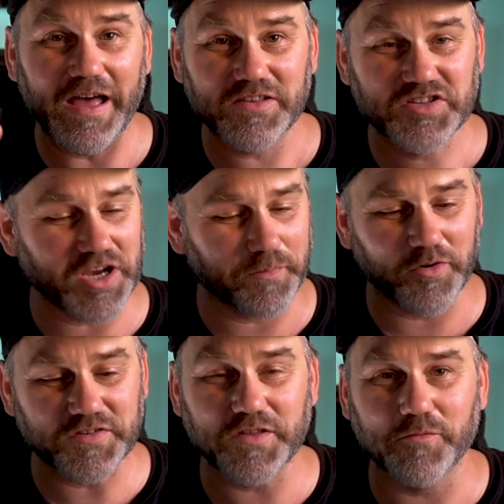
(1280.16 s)
jump
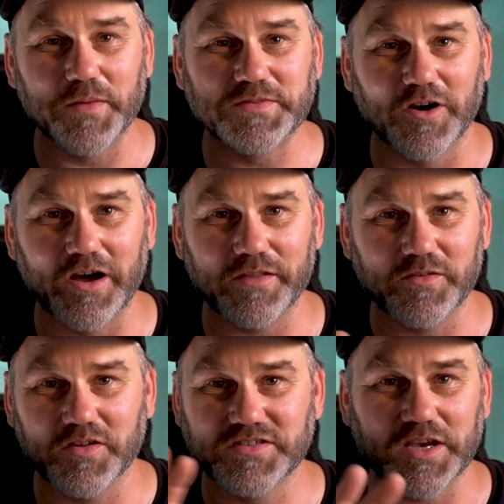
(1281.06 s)
onto the website.
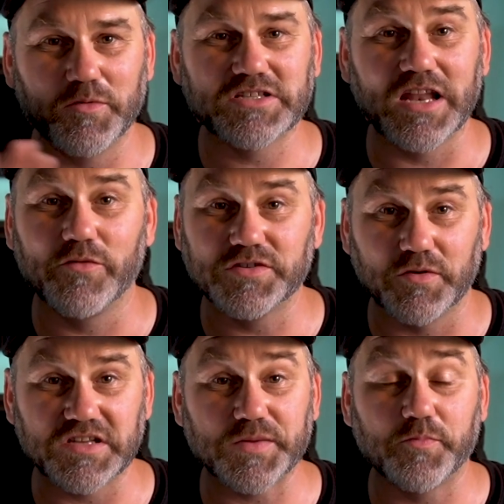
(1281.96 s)
You can see which levels you
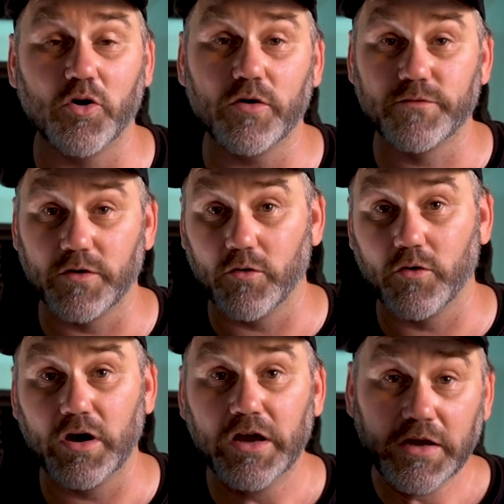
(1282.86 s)
want to support
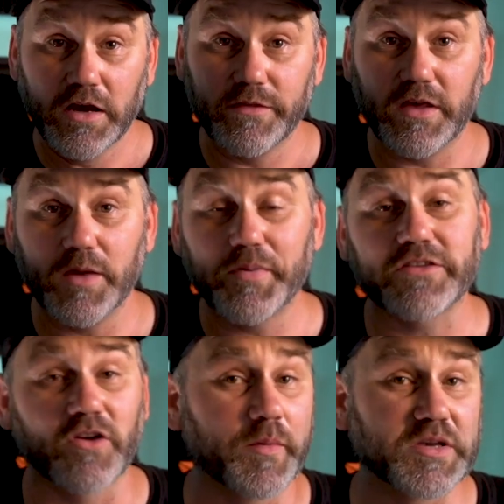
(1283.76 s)
for the
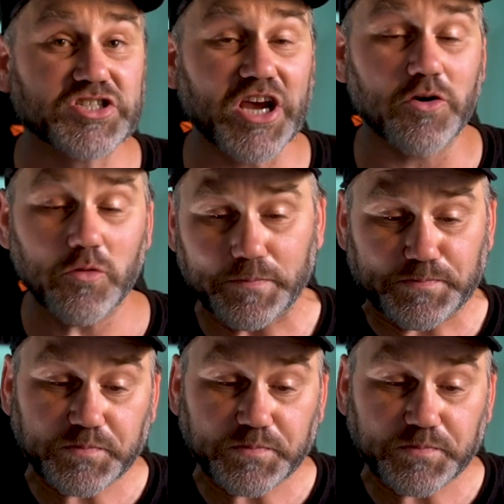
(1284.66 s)
Impact Dynamics channel,